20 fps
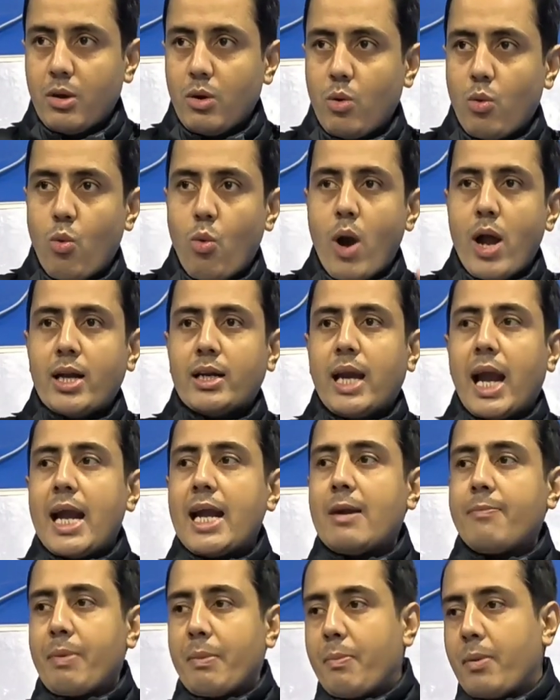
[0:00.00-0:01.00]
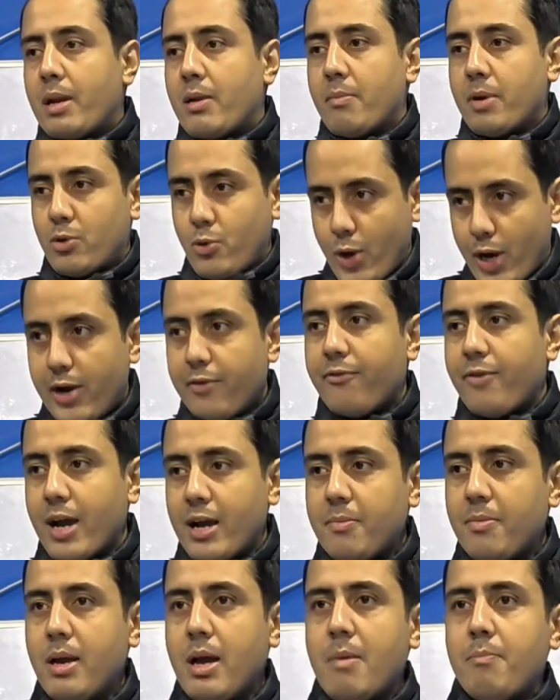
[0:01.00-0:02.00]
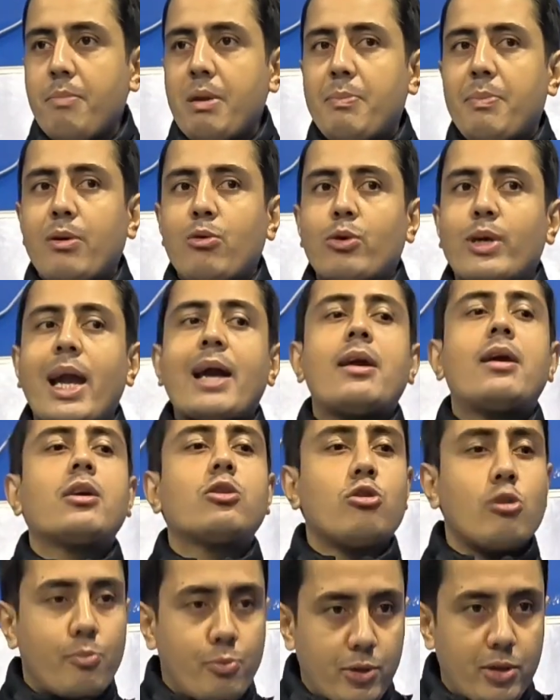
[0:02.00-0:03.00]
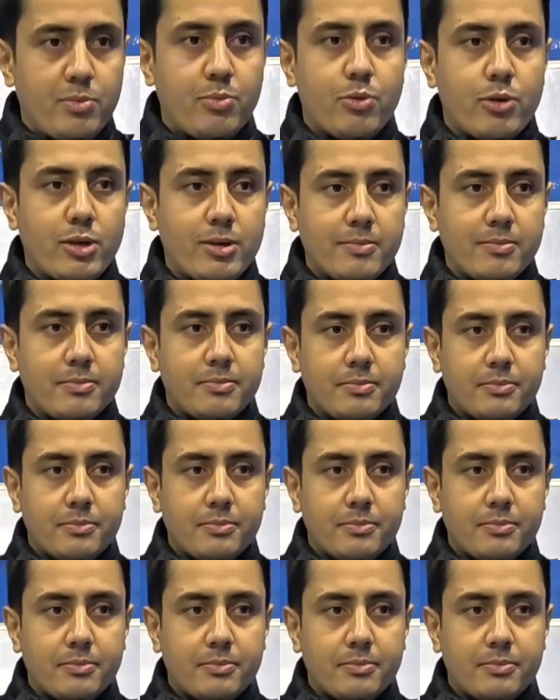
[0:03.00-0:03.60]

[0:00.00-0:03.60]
One kind of people, number 25, people who cannot cope with boredom.